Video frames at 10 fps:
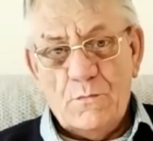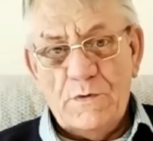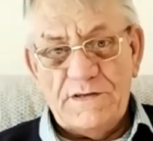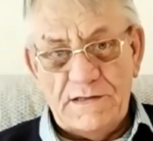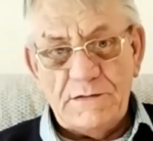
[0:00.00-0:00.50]

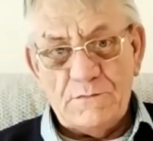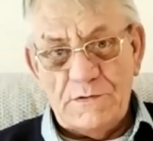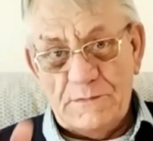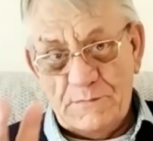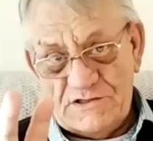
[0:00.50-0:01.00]
with
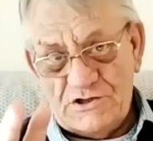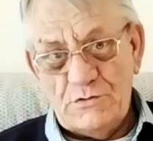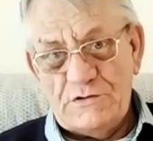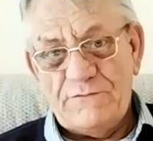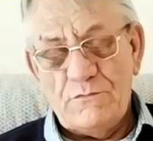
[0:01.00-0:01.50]
the with two
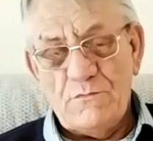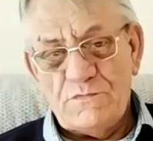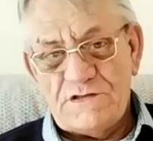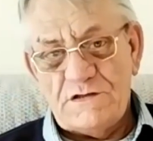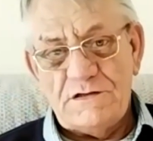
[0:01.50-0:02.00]
different
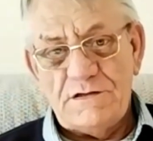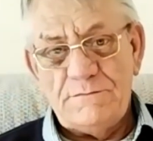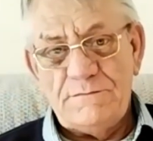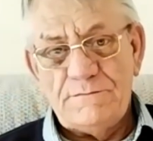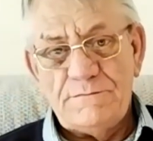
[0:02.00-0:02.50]

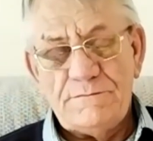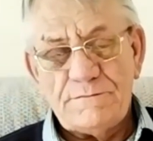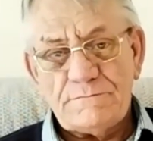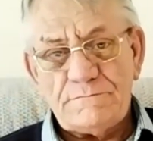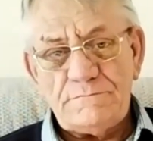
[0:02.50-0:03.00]
um,
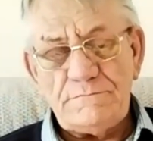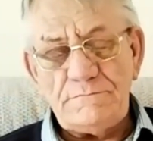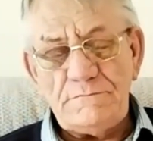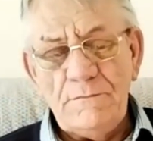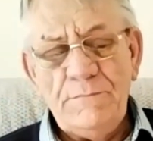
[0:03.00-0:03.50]

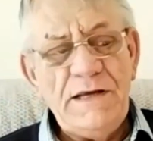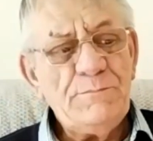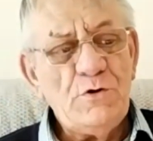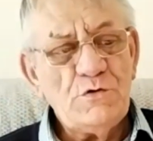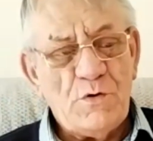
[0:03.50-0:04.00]

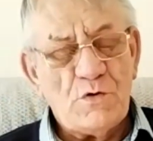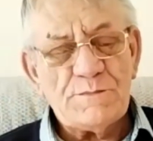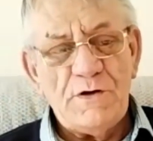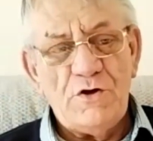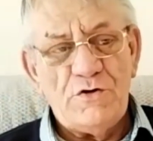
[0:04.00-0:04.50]
people who were supposed
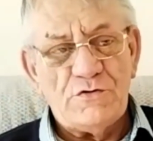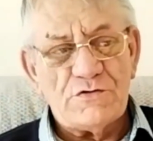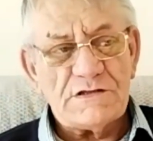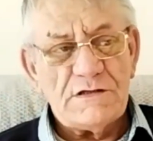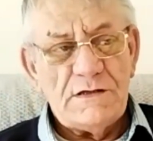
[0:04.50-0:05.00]
to be learning
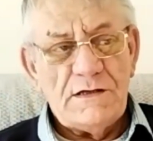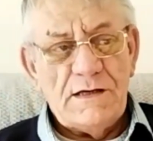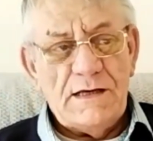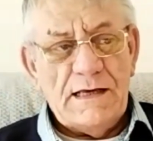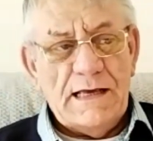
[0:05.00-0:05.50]
us.
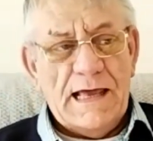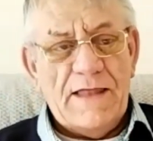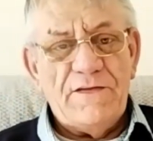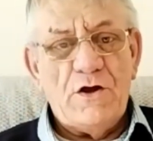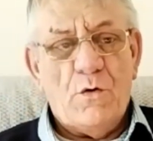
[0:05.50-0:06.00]

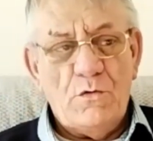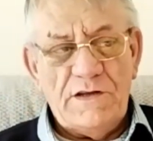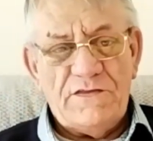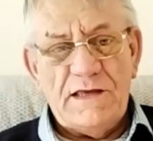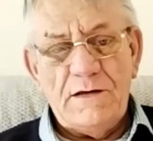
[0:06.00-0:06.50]
And the
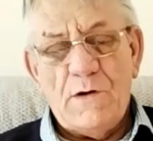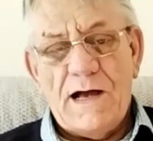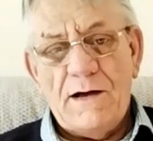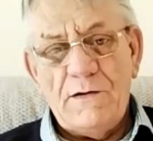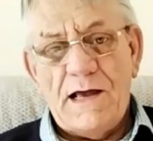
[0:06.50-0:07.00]
only thing what
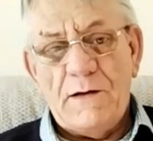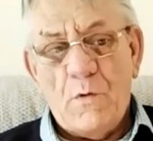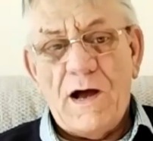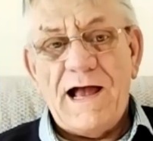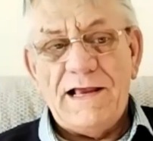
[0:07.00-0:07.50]
I
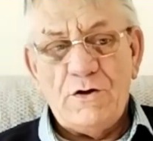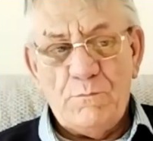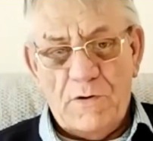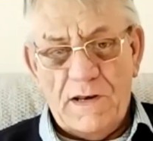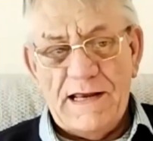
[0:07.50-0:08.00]
what I
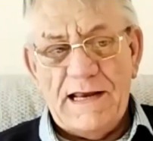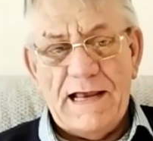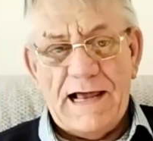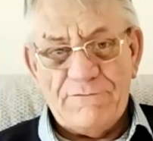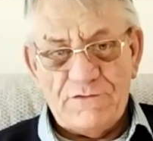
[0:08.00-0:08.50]
could play
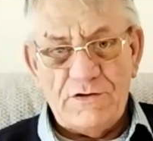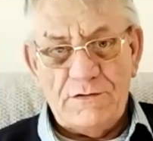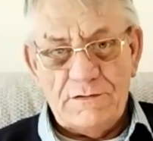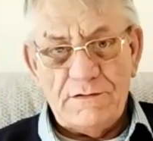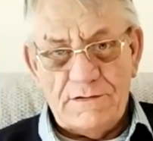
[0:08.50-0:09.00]
after
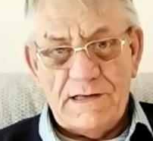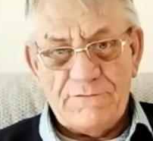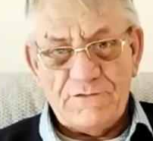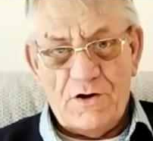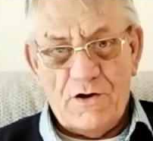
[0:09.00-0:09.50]

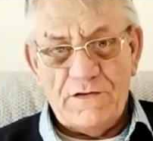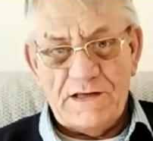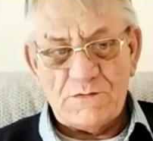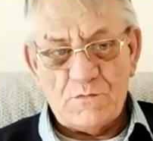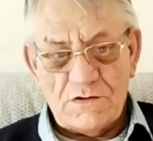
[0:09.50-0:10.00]
after all
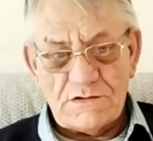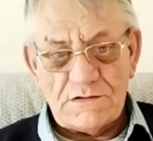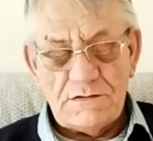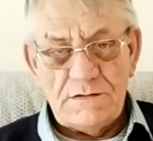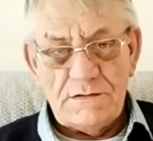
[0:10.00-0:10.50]
this
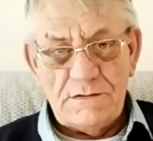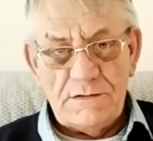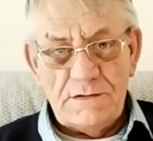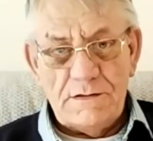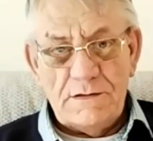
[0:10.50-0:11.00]
was
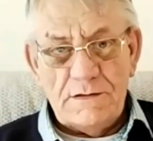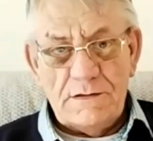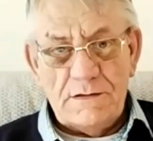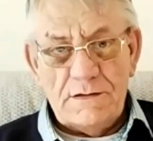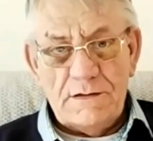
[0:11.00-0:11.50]

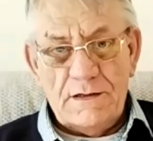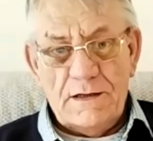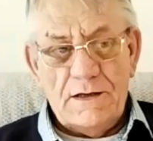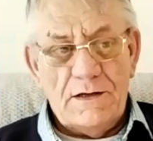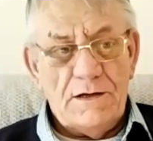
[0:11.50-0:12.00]

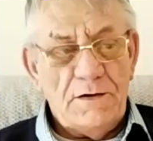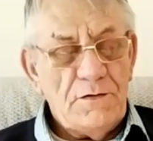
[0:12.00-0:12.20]
uh,